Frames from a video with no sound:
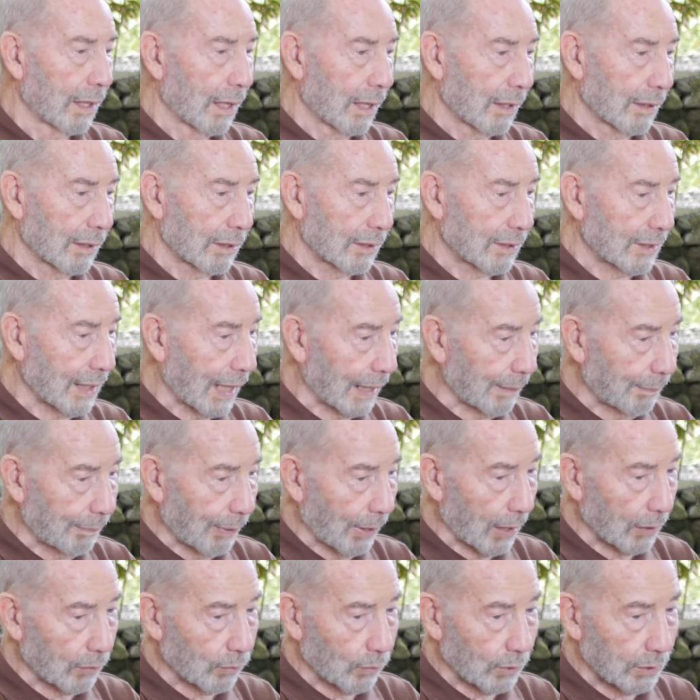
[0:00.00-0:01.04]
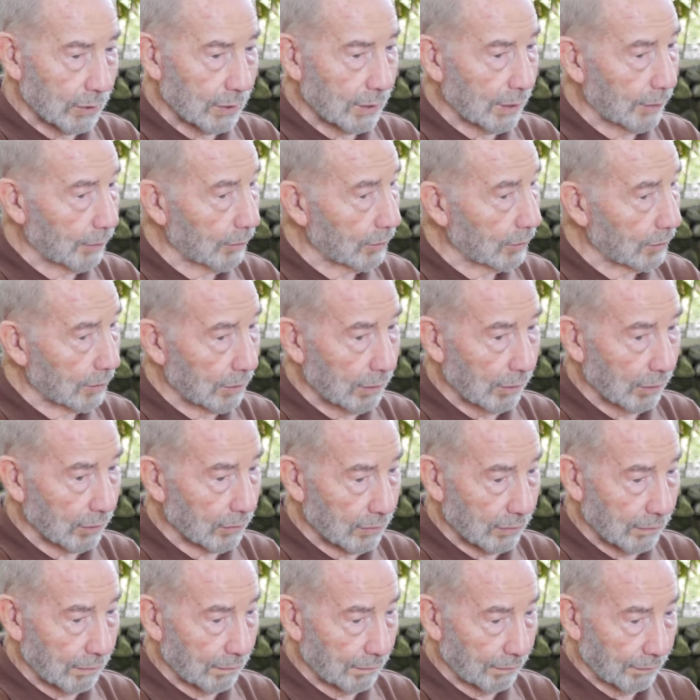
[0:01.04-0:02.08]
The sad part was there was lots
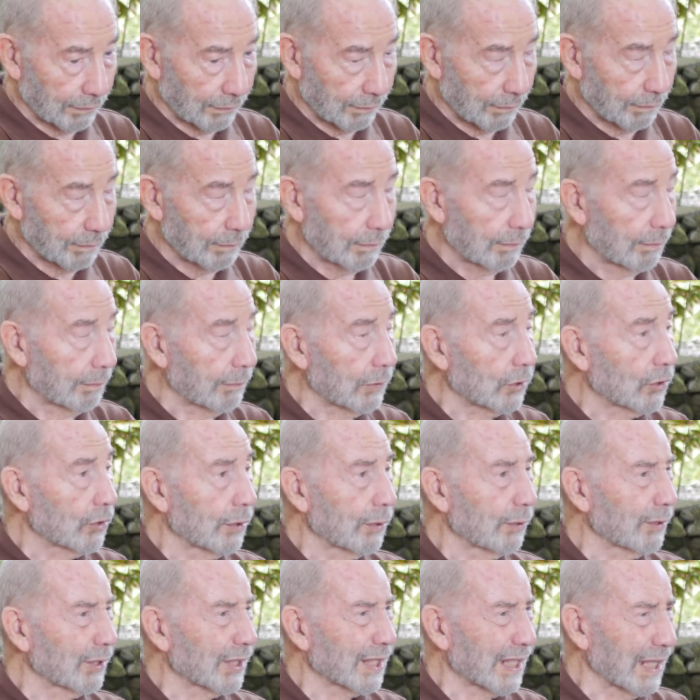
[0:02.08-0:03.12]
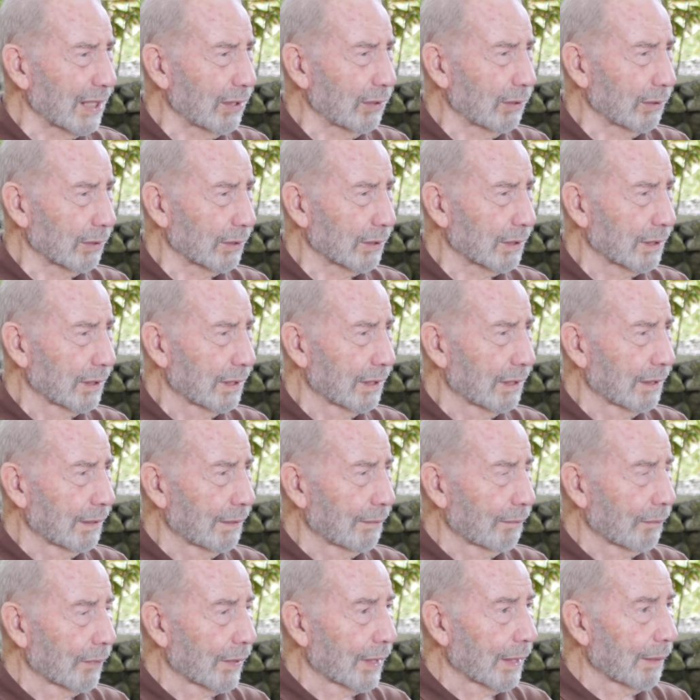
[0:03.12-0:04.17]
of missionaries killed,
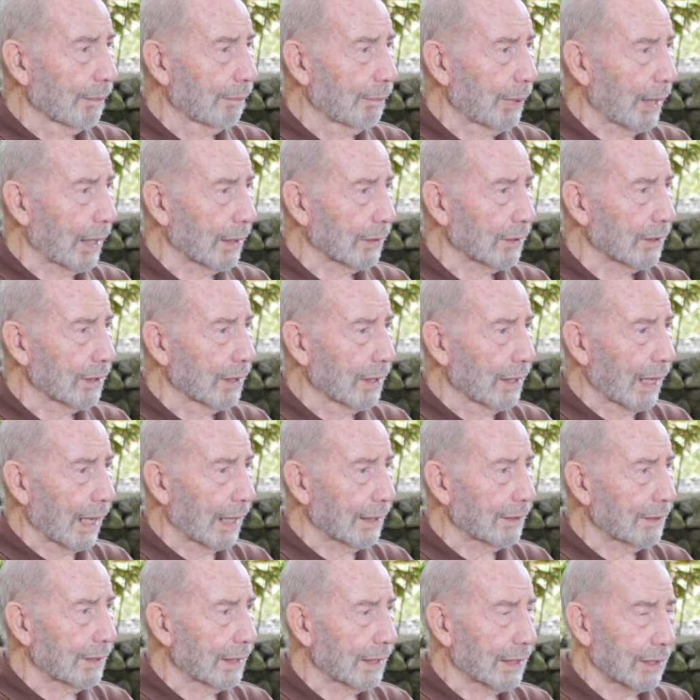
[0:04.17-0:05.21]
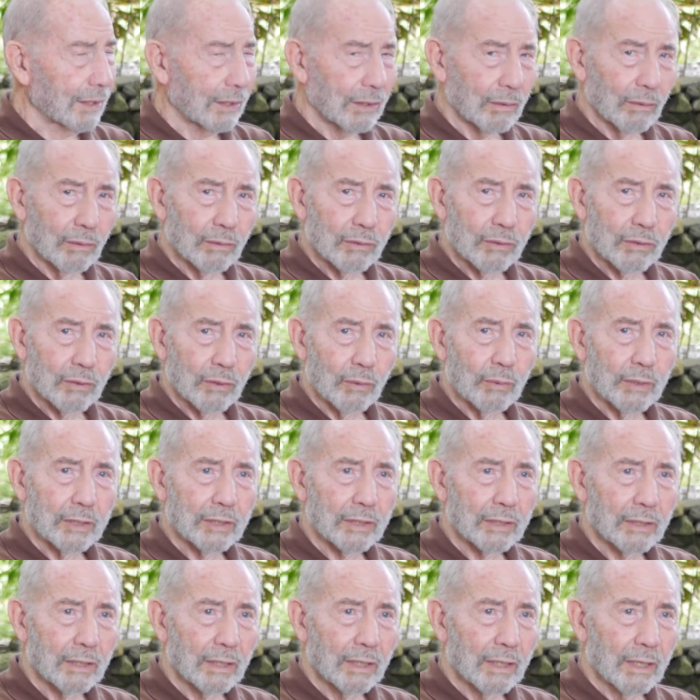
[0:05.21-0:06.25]
but I think it also
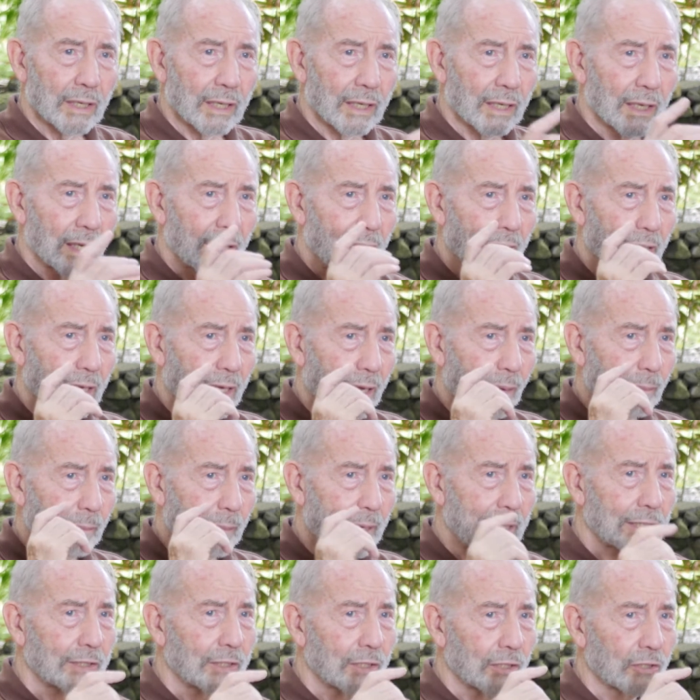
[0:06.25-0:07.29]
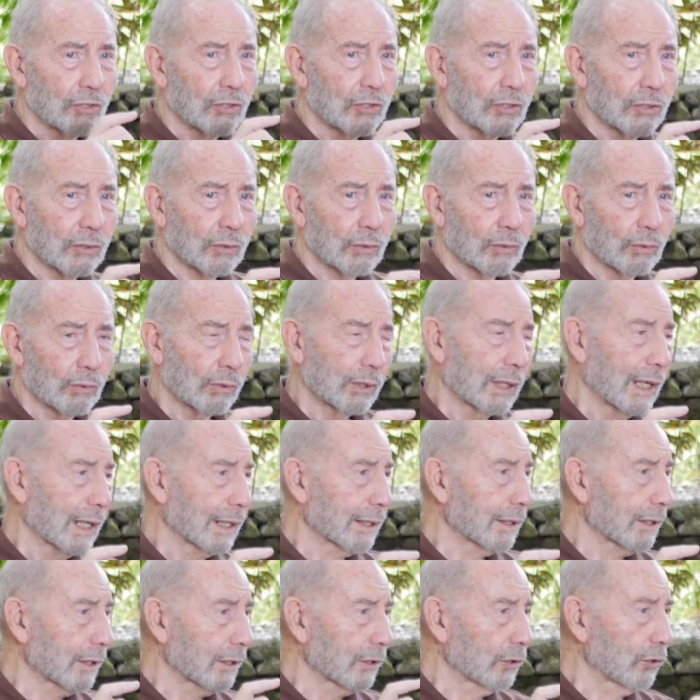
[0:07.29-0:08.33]
was a message to the whole
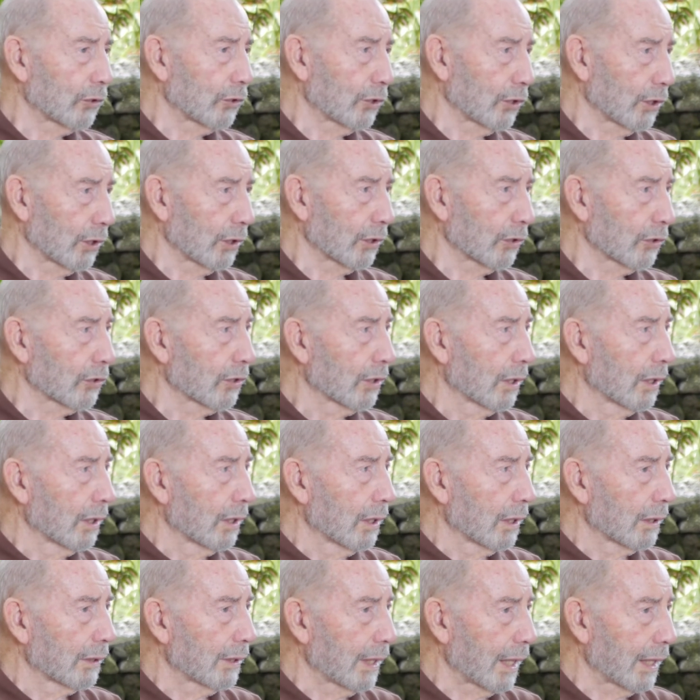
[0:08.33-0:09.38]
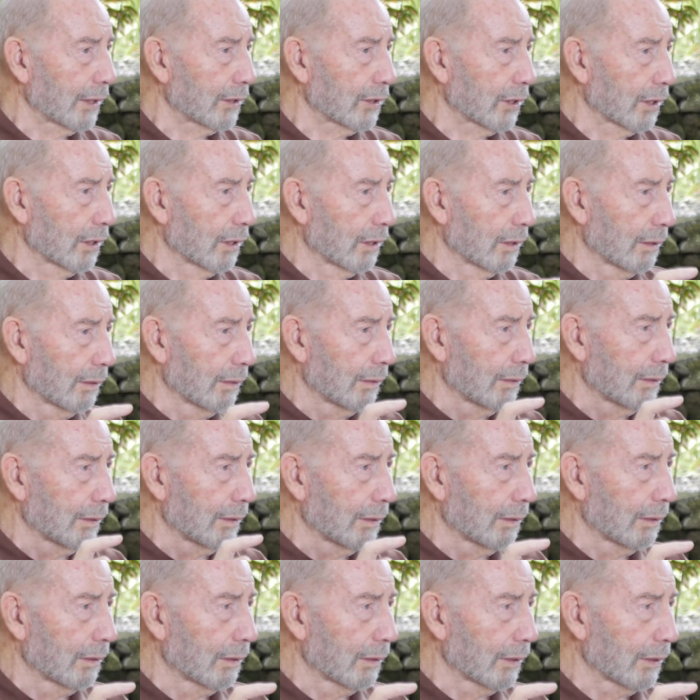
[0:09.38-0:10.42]
Anglican Church that,
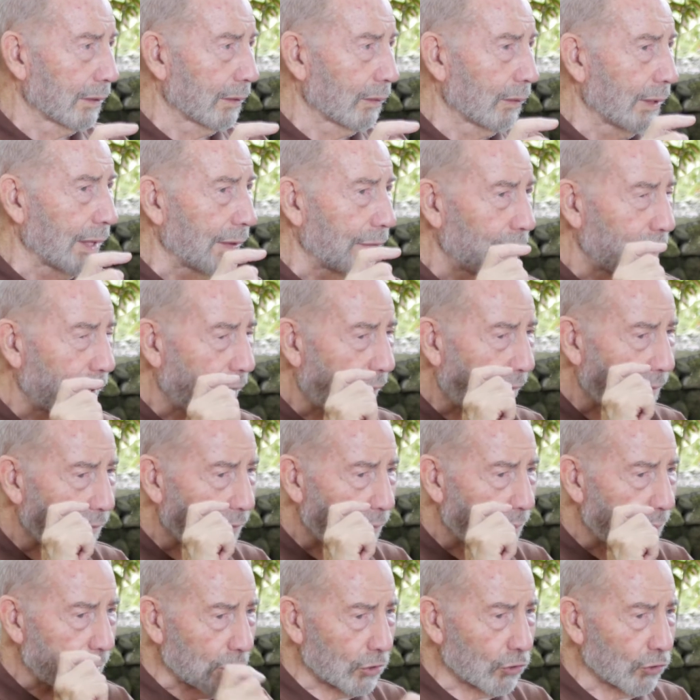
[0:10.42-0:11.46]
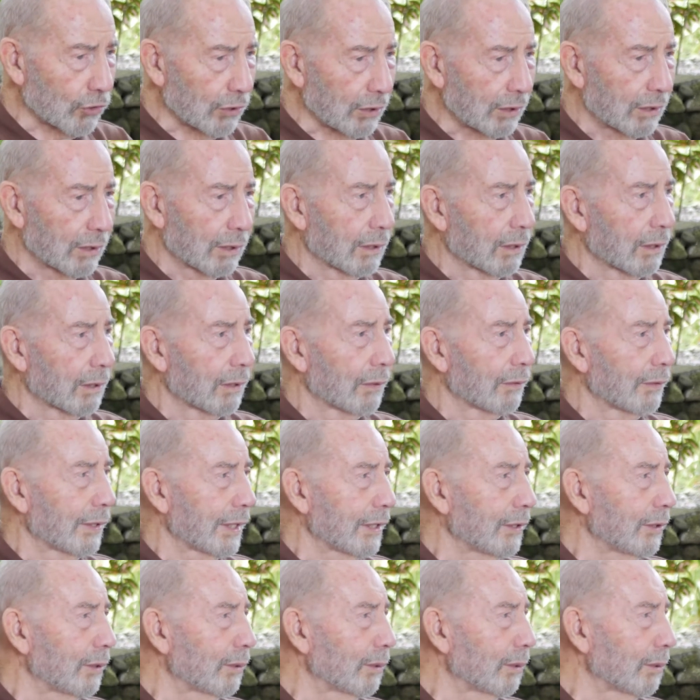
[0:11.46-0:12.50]
if you have a mission, then
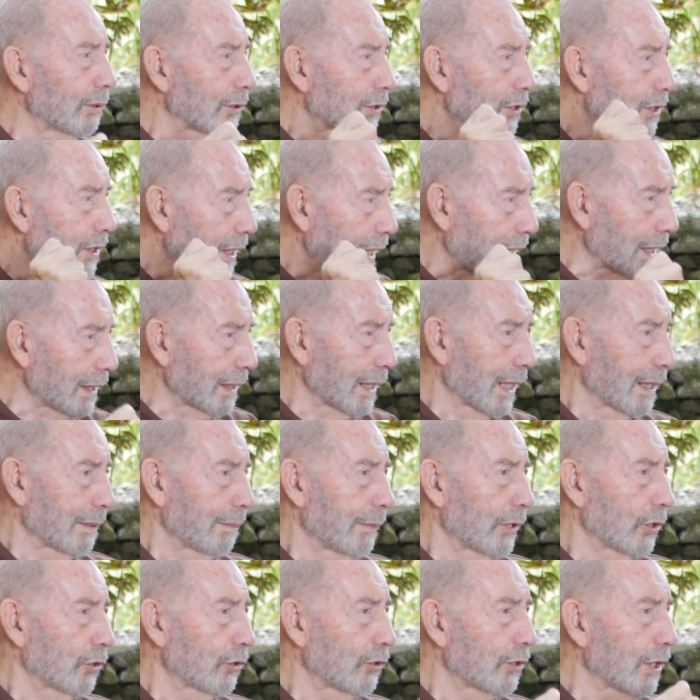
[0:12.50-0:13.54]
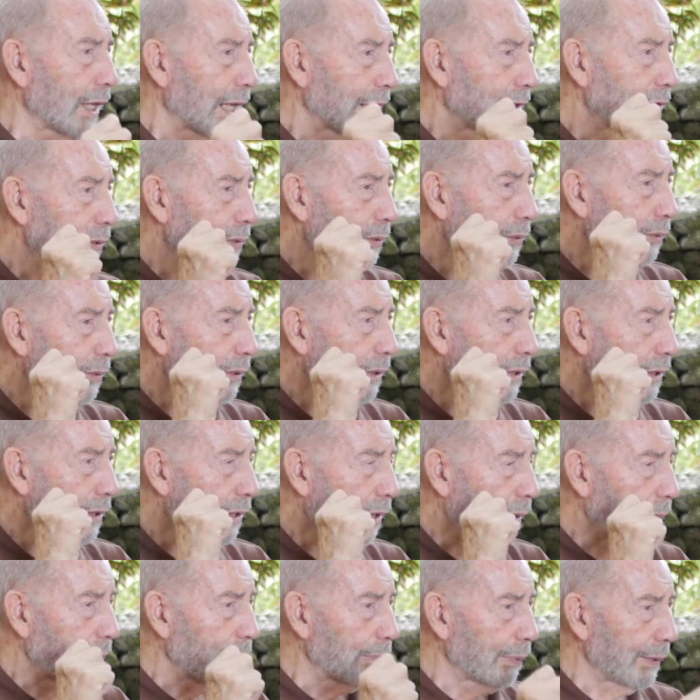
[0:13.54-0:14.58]
you stay in that mission and you
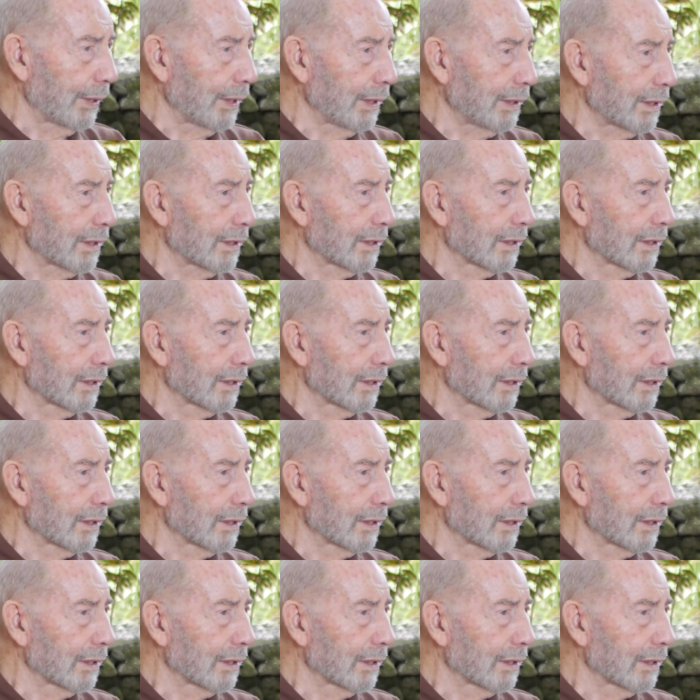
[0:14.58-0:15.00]
complete it.